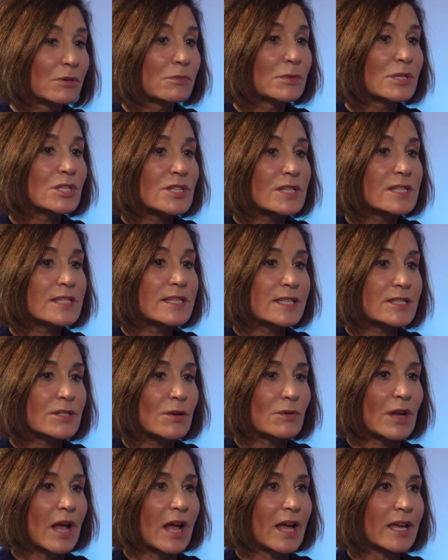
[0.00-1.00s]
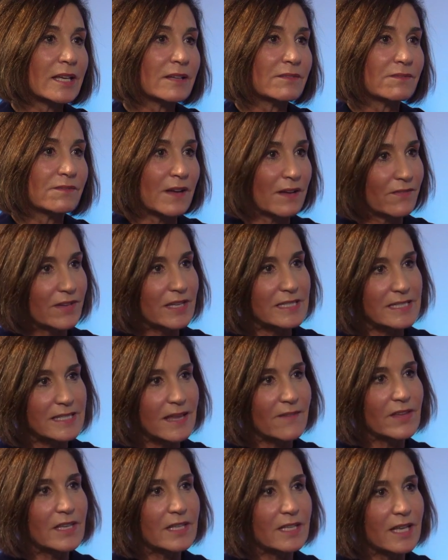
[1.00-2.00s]
which is
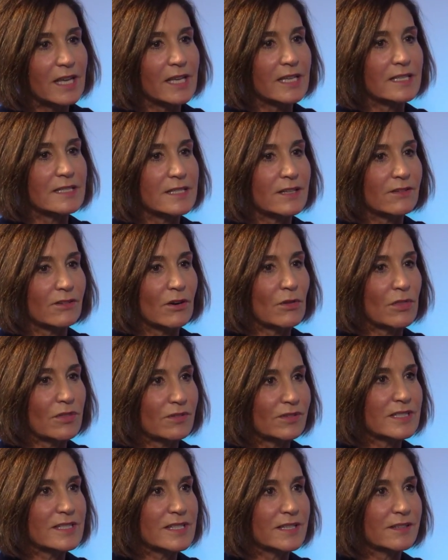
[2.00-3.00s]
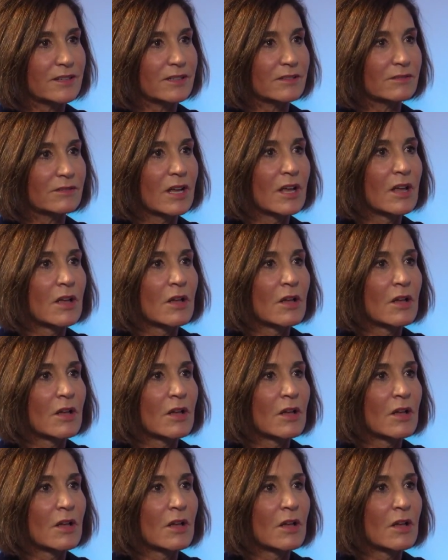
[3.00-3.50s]
609-587-8030.